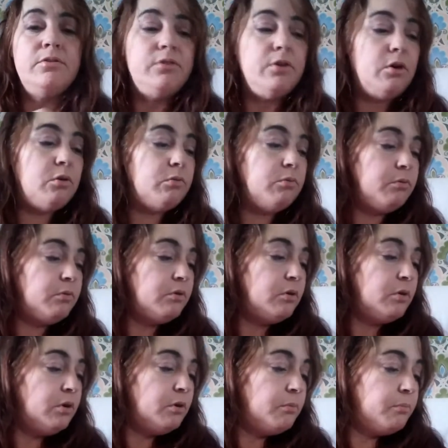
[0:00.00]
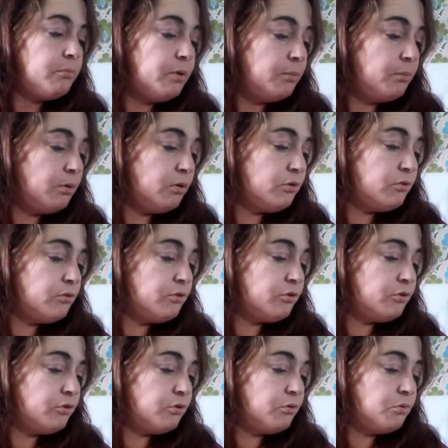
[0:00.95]
So remember
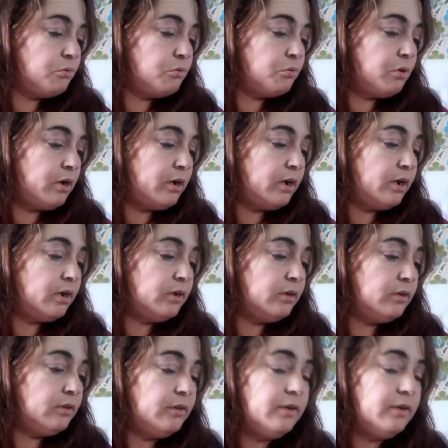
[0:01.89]
to